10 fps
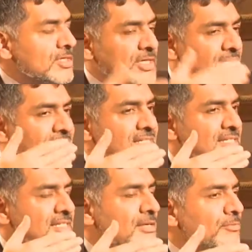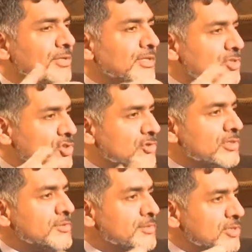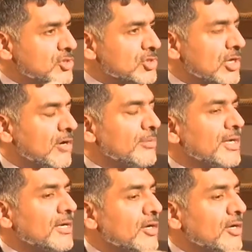So I need to see something that's crisp, that's sharp,